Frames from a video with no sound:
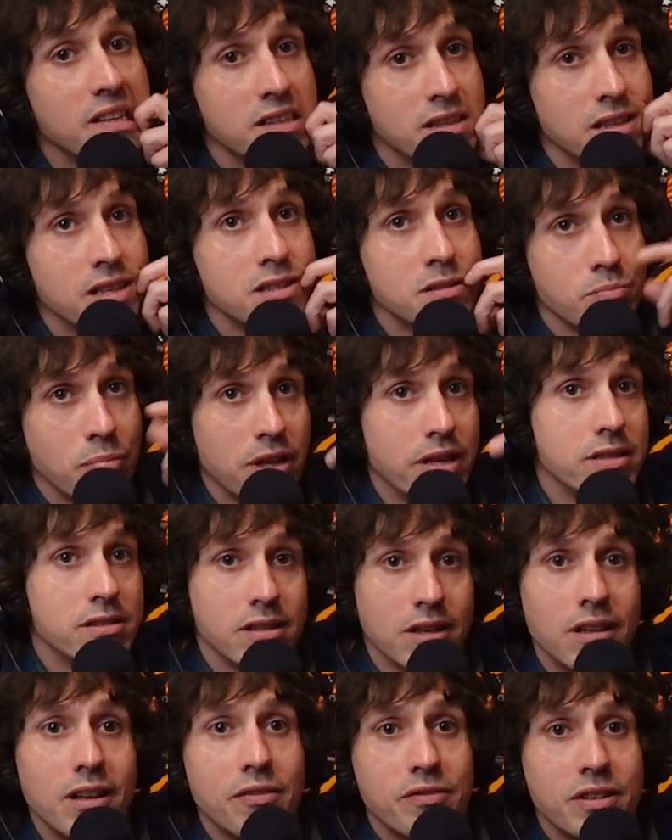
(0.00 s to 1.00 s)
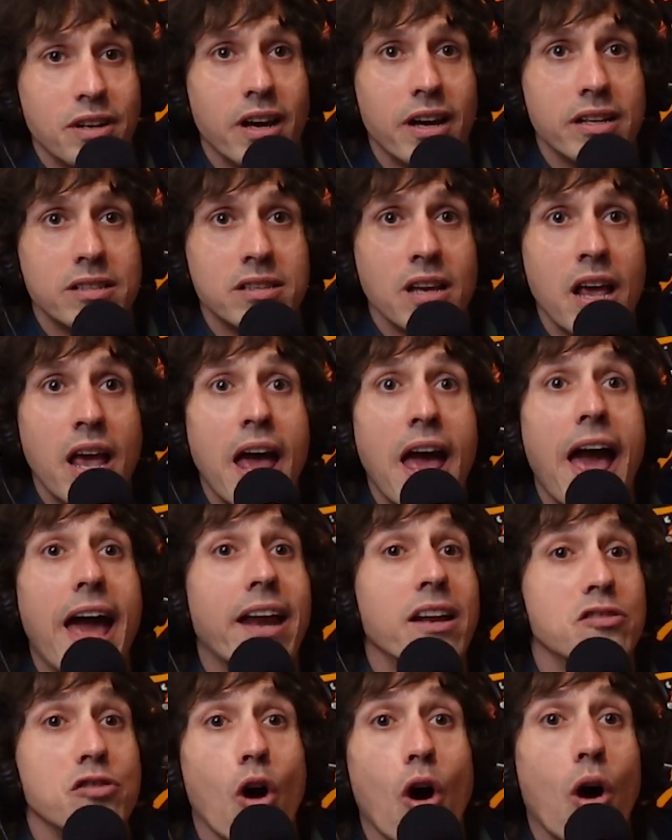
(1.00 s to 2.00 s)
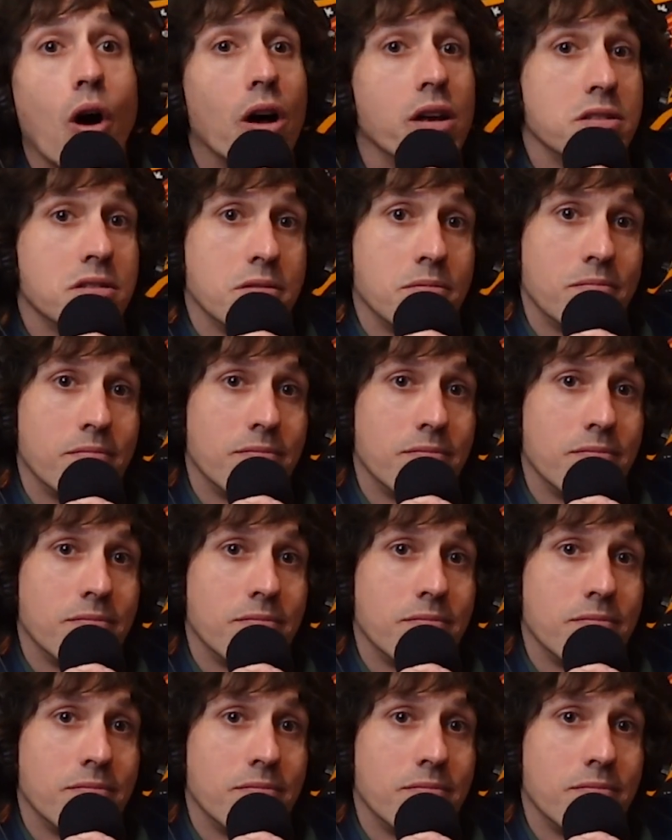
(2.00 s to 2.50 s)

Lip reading: this place in Clifton Heights. And it's awesome.